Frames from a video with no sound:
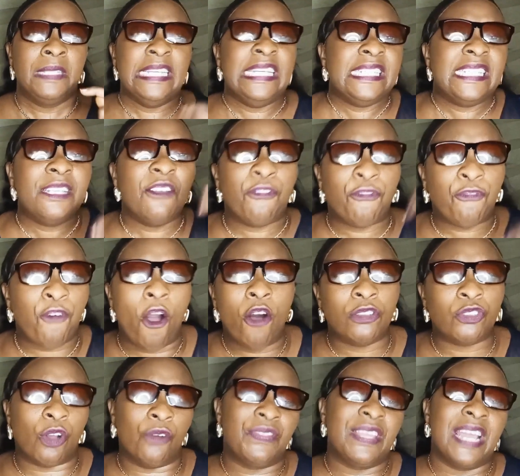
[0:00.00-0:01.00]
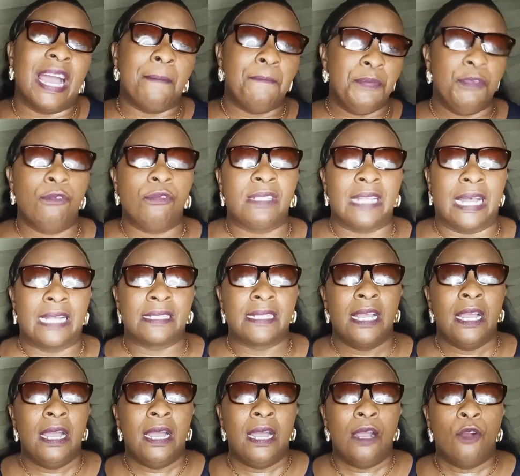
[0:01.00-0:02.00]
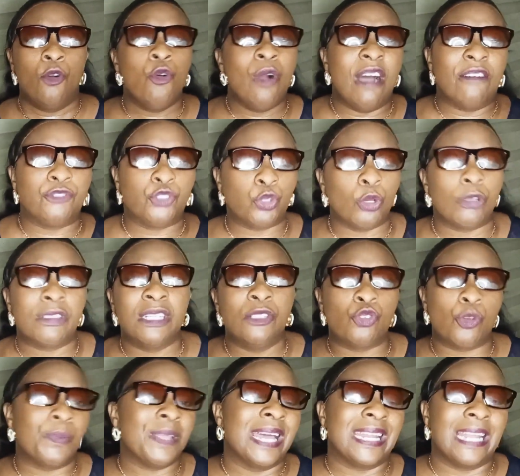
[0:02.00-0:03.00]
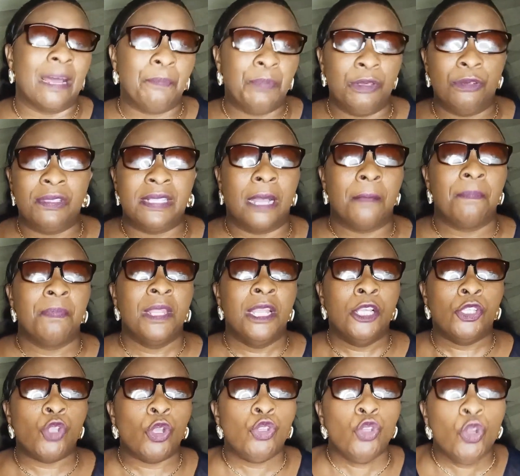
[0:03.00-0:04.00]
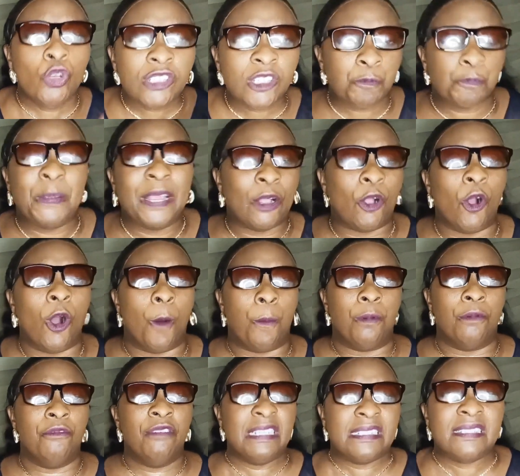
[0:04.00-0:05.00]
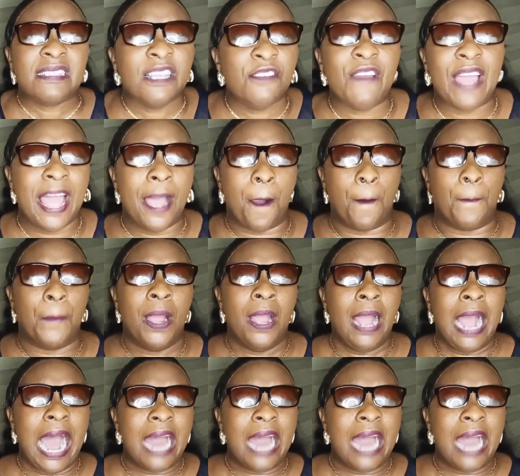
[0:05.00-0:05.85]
It's the fault of the abusers who have chosen to be an abuser. So you speak up, receive help.